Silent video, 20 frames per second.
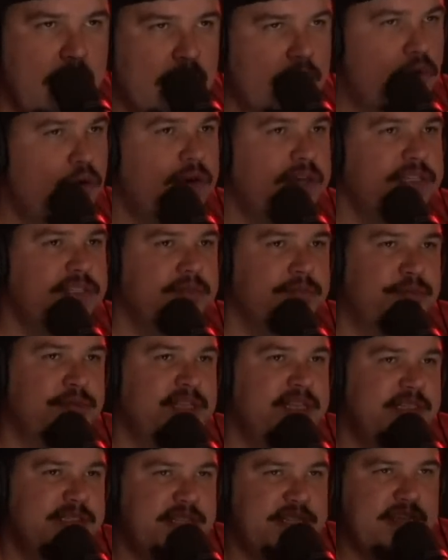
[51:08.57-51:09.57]
According to
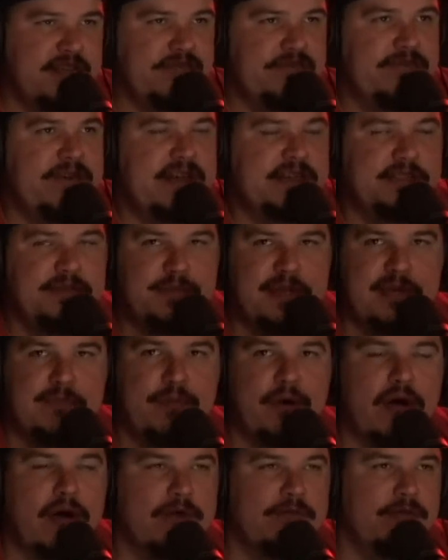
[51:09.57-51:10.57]
police, he confessed to
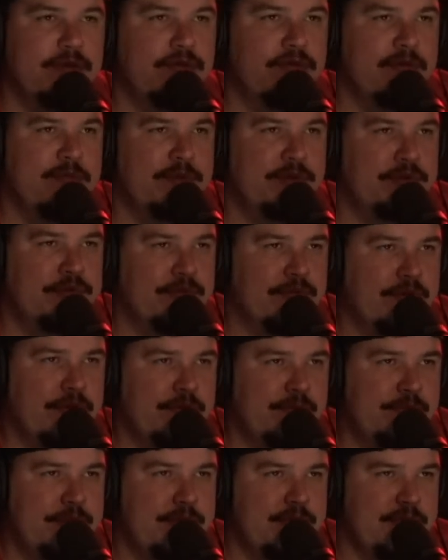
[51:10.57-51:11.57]
being part of the criminal
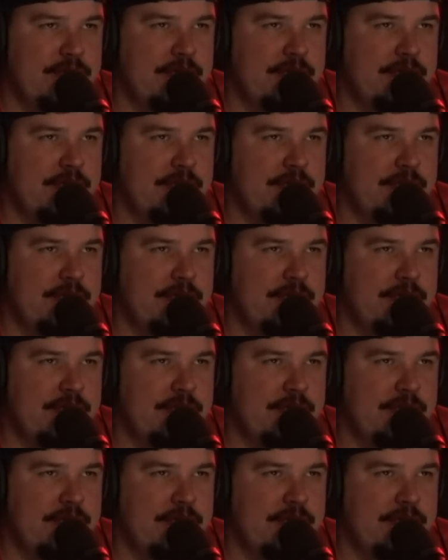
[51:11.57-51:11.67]
group.